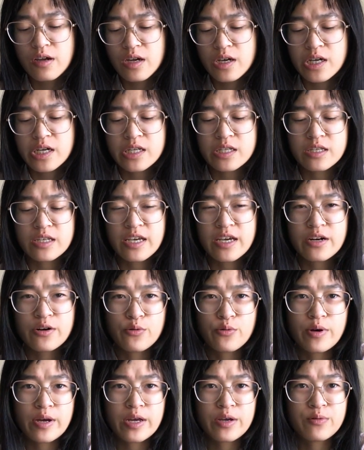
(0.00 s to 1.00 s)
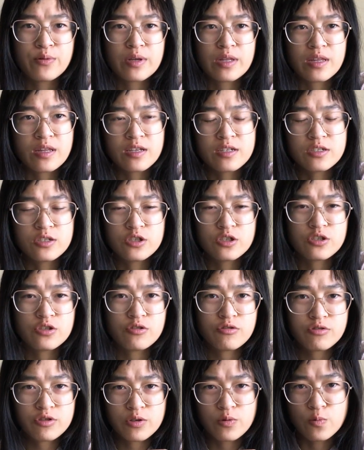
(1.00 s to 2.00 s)
I could get away with just
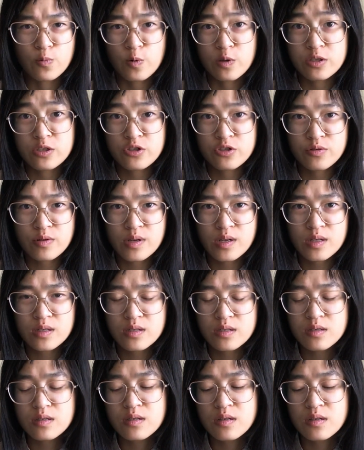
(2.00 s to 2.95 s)
using 1 strand,